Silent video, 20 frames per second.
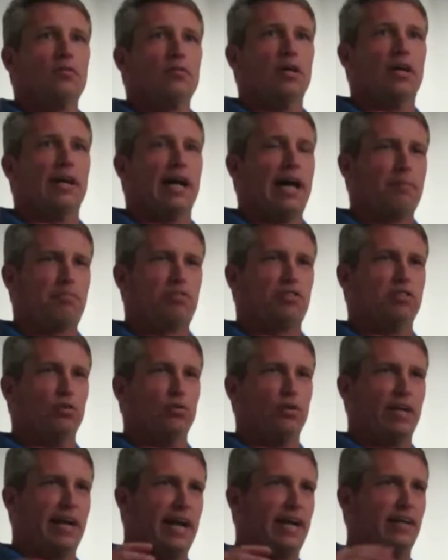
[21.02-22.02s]
An
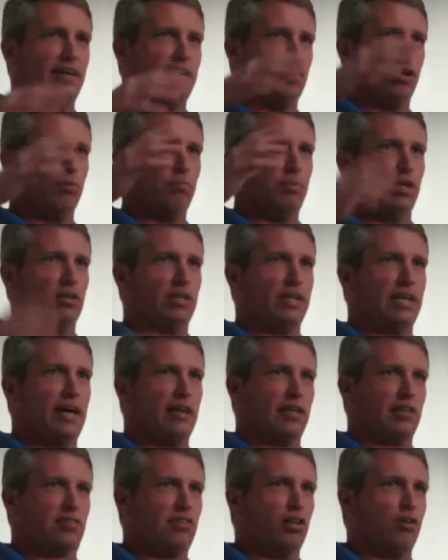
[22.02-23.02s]
absolute anthill building
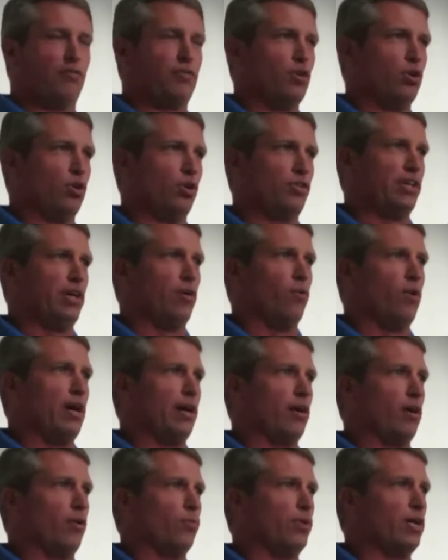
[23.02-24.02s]
on itself. You know what they
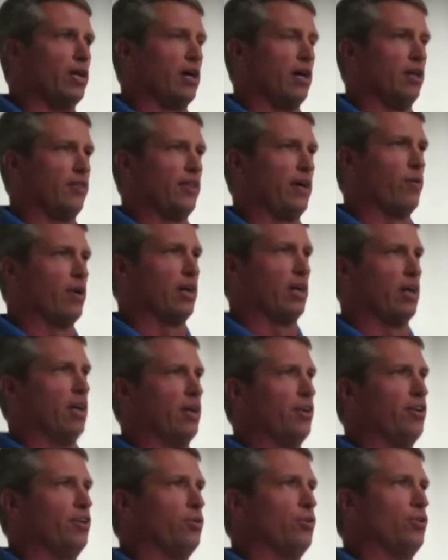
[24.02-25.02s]
want to? They want to
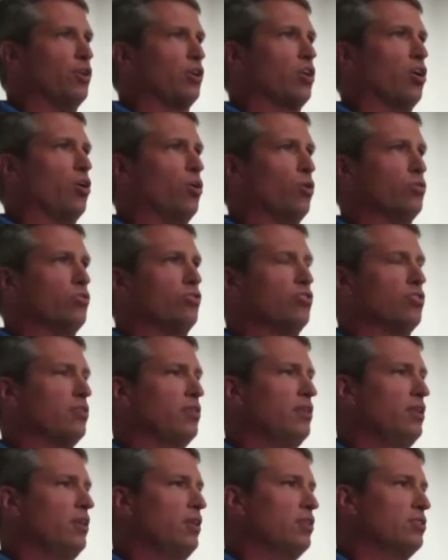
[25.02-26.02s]
undo the codes
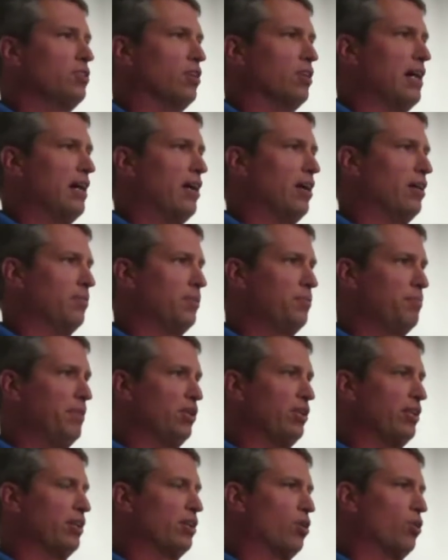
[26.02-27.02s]
to allow
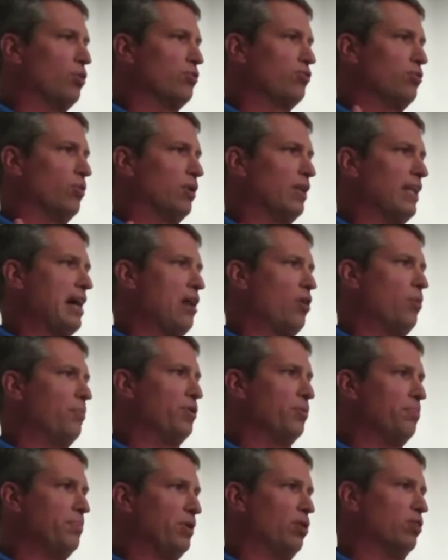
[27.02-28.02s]
building codes to allow them
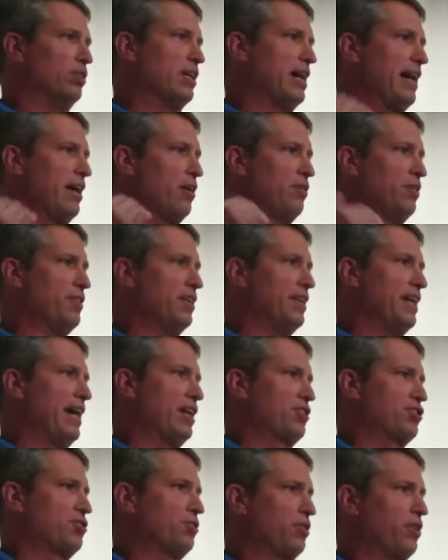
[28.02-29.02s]
to build higher than the
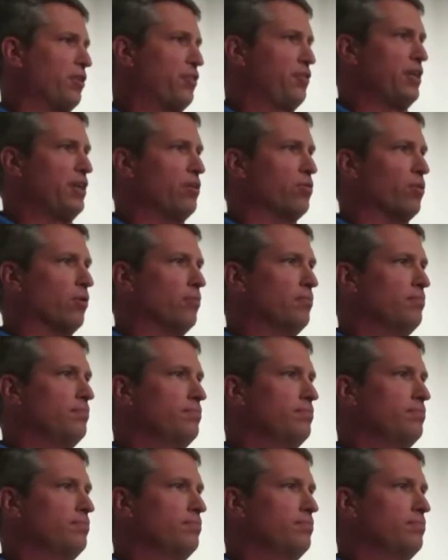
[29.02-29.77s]
National Cathedral.